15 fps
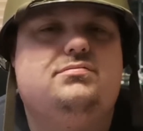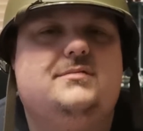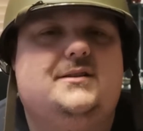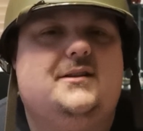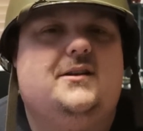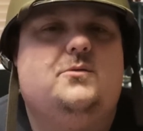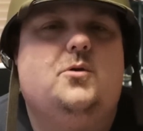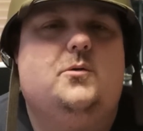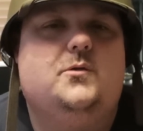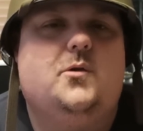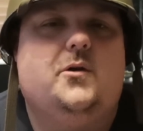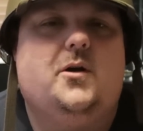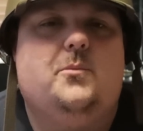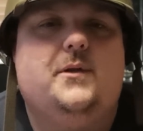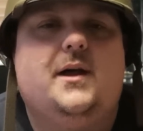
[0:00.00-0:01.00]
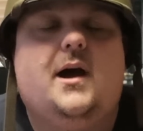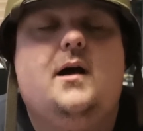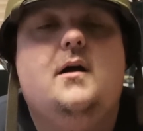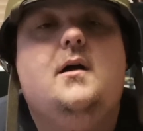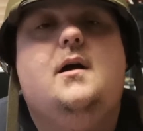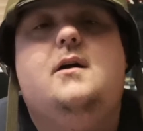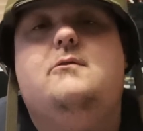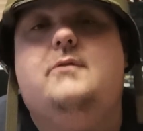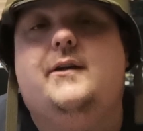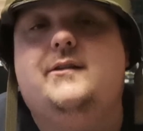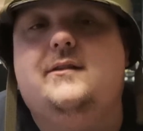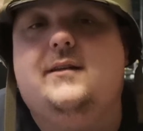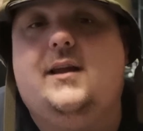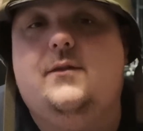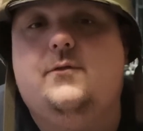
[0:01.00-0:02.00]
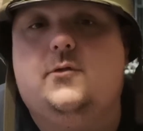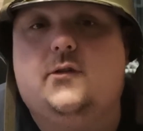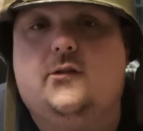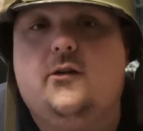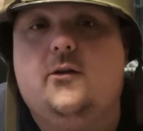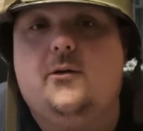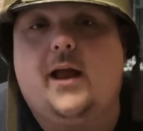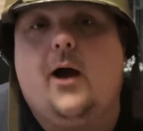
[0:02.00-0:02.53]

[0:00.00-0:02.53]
I don't know what was going on with that. Resident Evil 2.